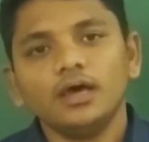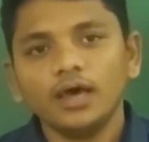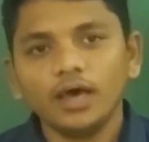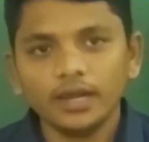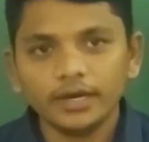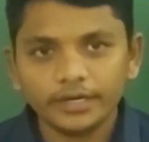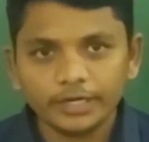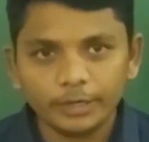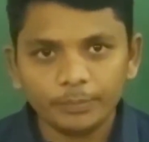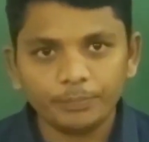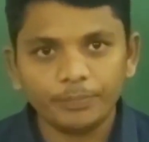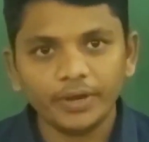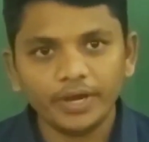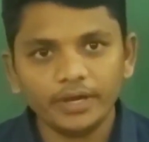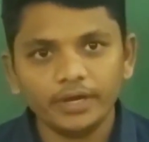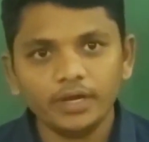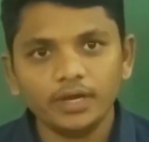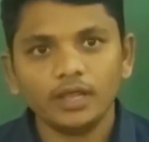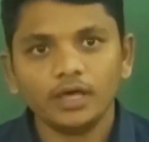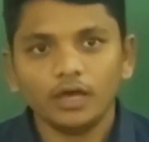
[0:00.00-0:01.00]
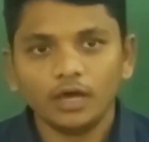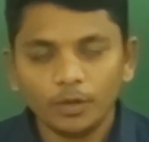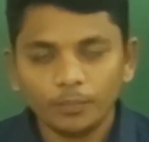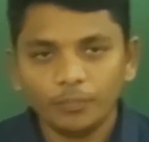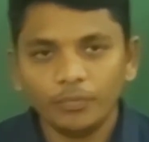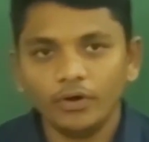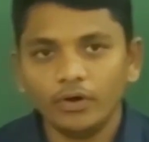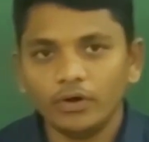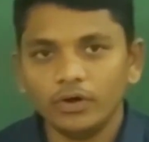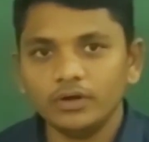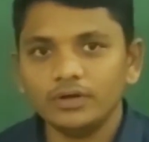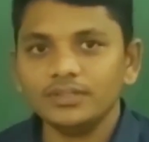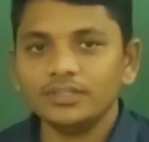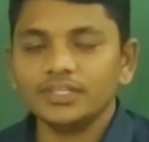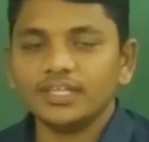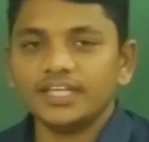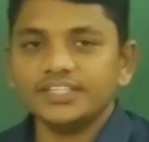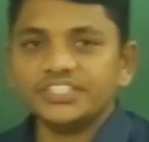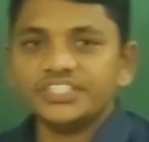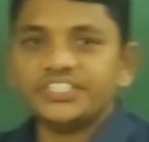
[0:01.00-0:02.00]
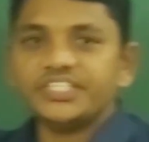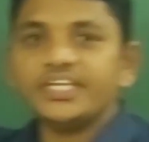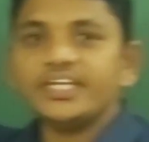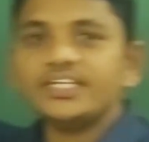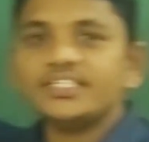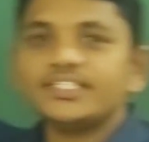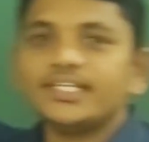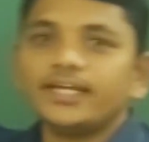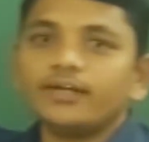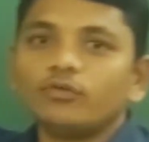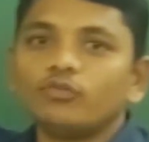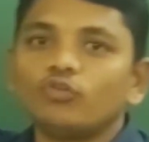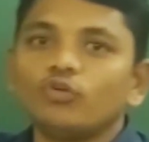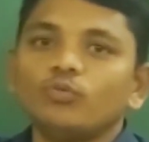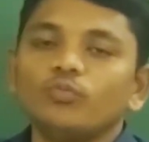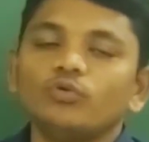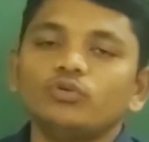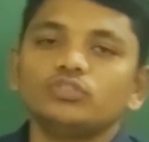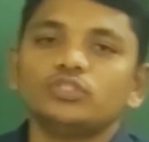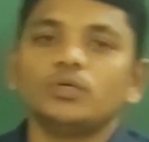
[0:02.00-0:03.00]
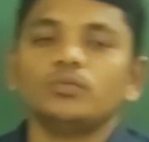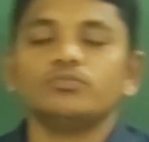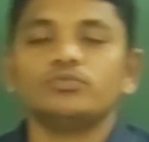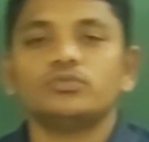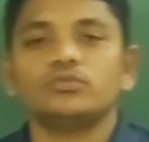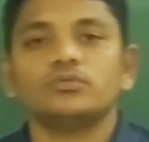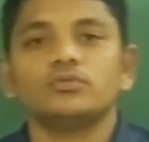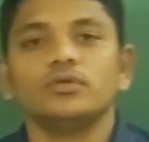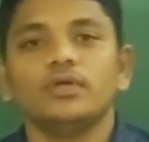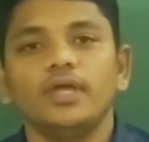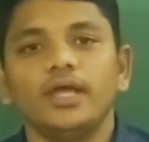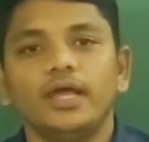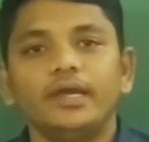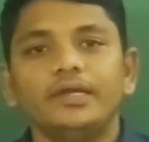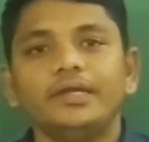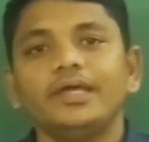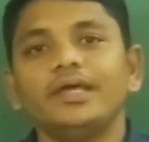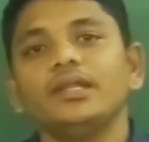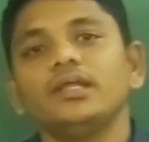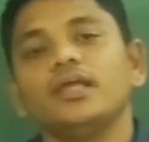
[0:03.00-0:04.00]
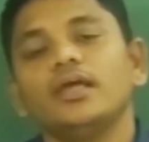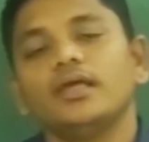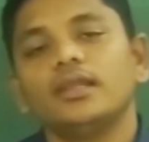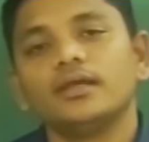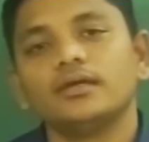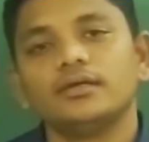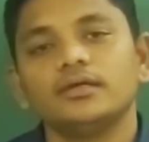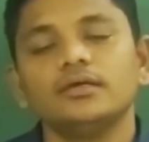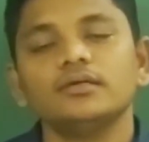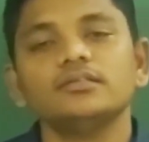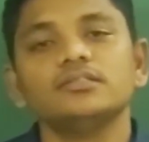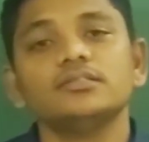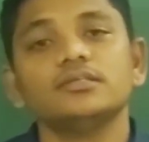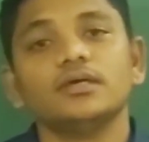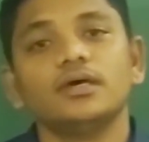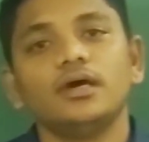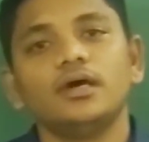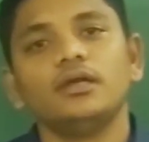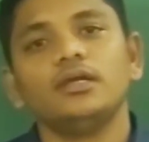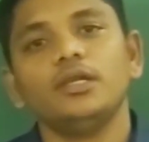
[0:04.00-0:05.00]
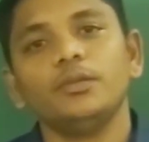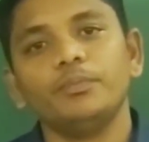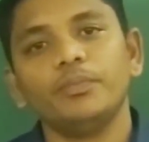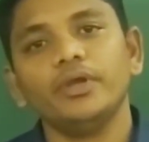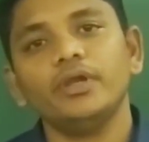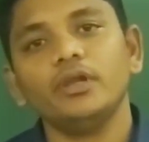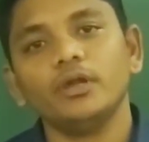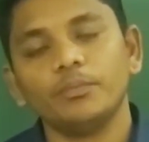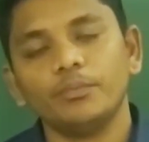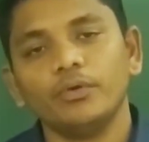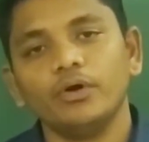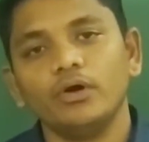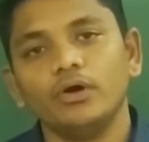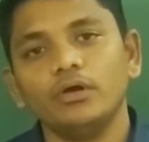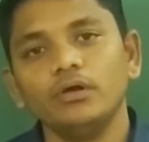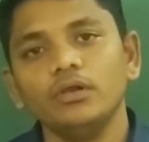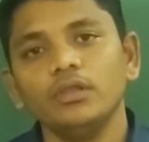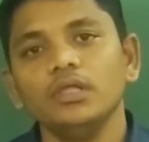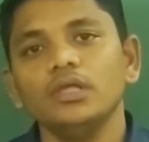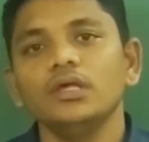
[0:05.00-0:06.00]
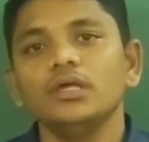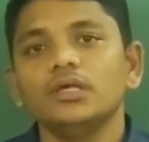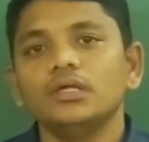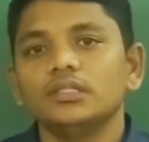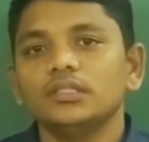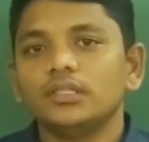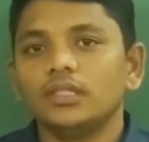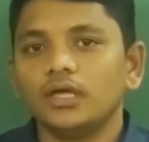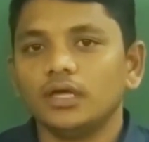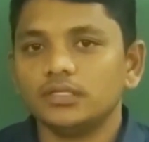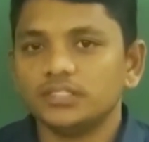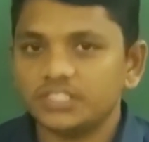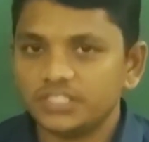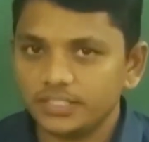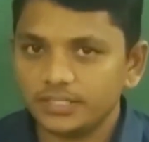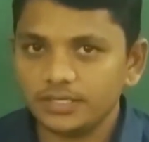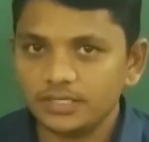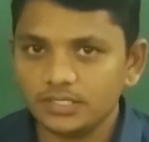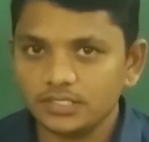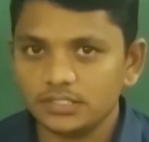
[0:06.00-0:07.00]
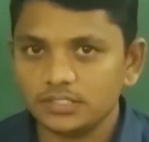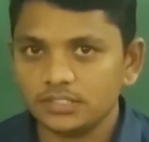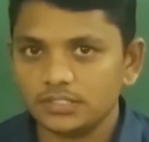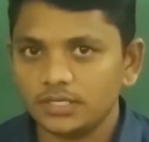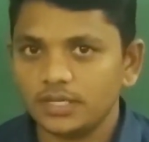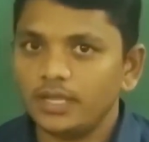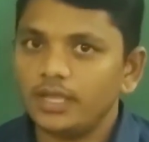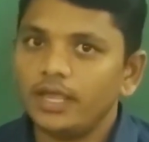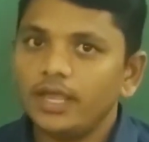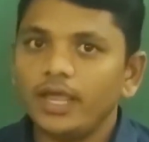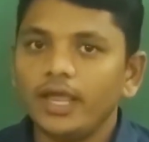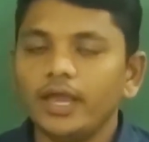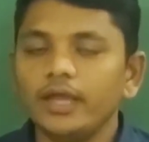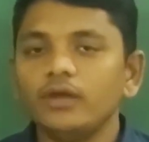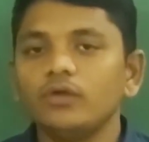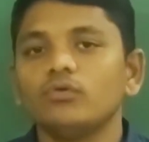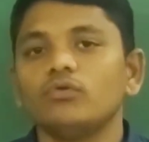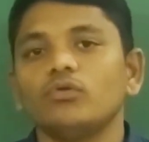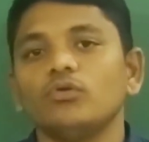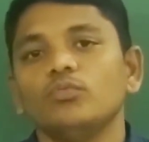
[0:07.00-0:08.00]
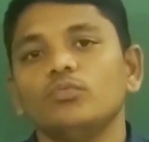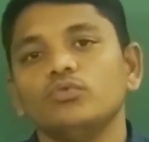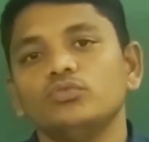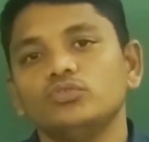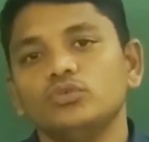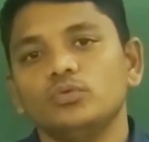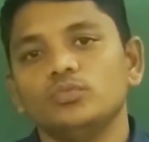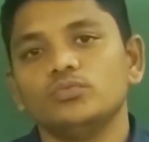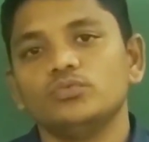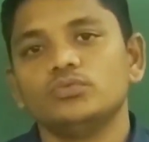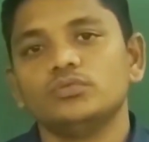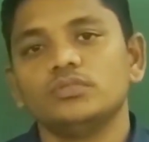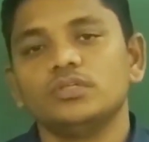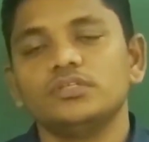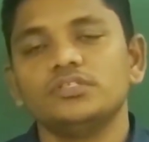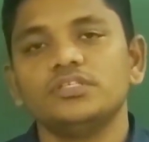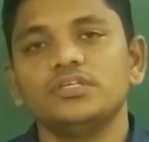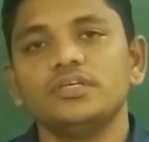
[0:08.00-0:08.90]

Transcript: are depend upon the genes and chromosomes. Entire characters are depend upon the genes and chromosomes.